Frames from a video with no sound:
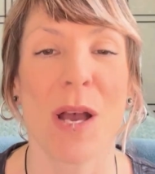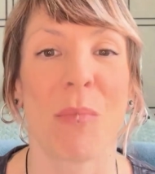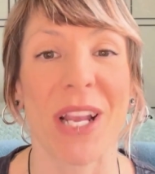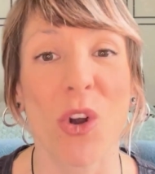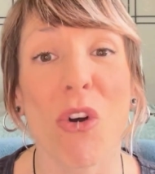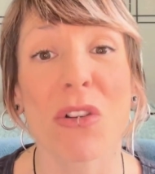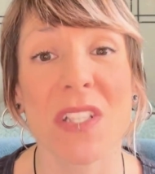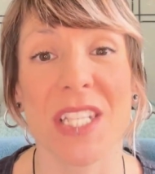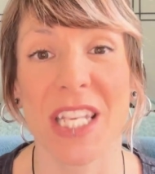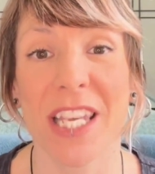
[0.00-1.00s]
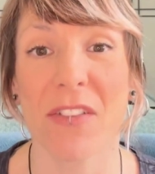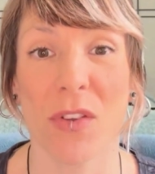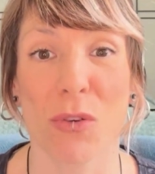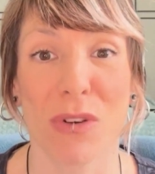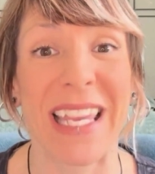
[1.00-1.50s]
My goal is to give
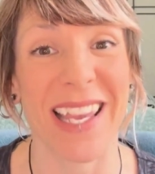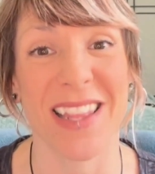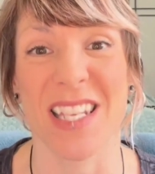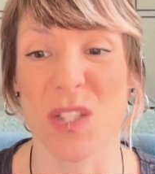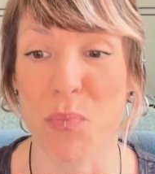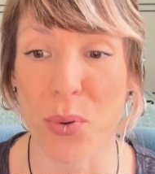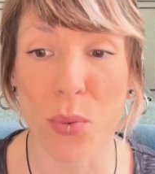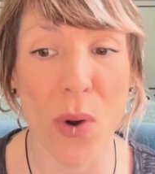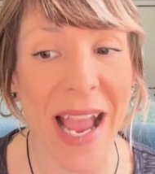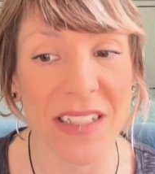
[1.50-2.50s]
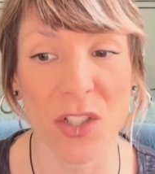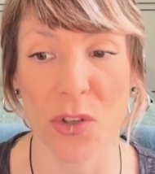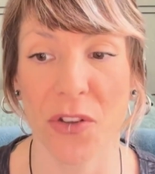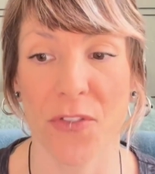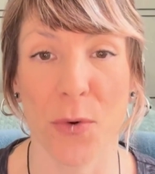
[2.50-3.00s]
you, again, this
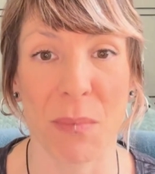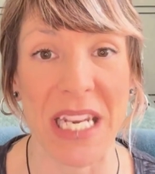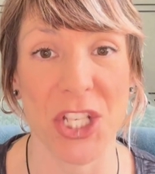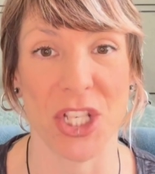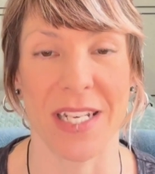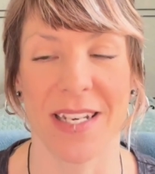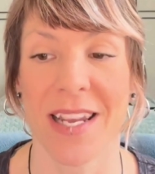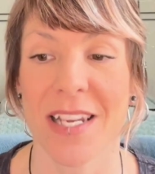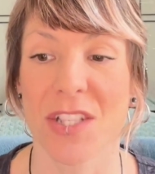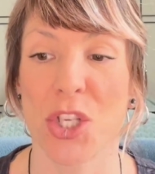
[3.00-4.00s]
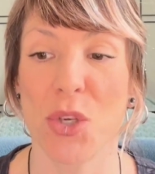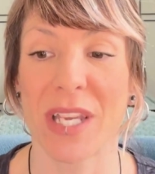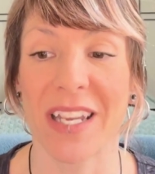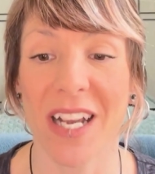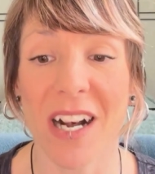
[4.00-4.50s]
practical information so you
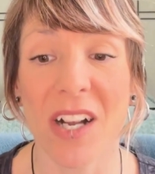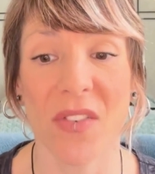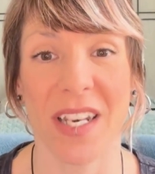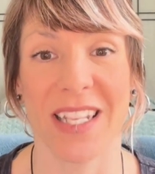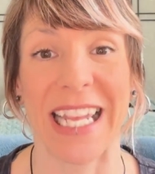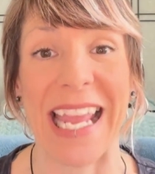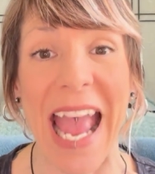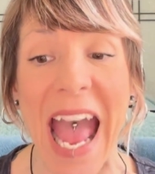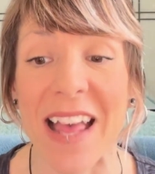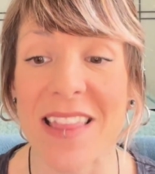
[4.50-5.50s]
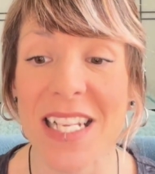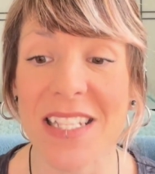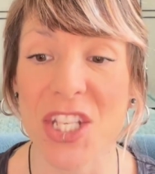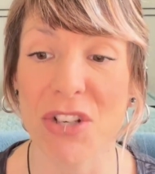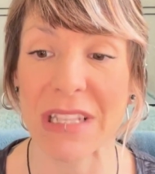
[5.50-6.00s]
can confidently add this
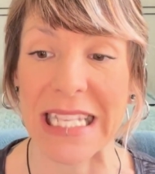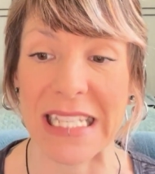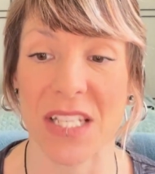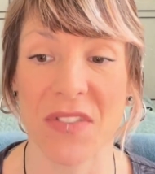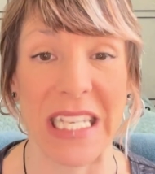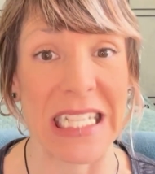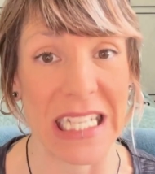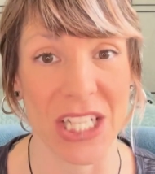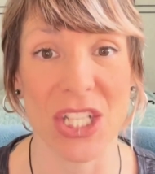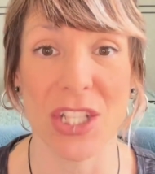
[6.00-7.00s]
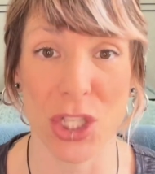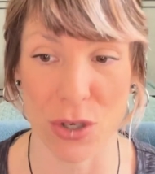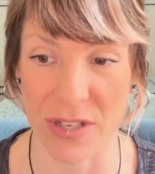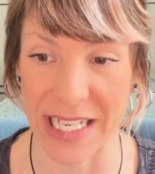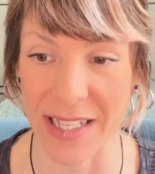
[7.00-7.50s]
to your list of conditions
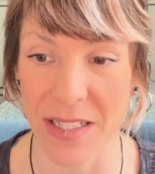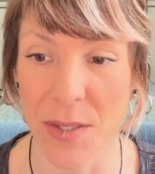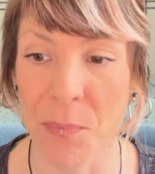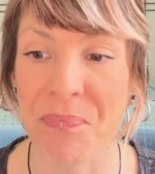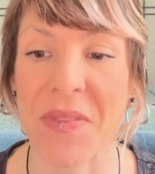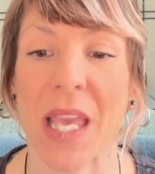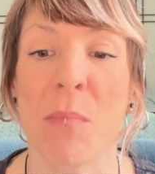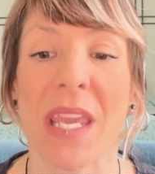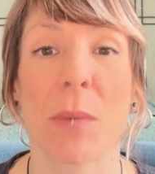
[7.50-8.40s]
treated and be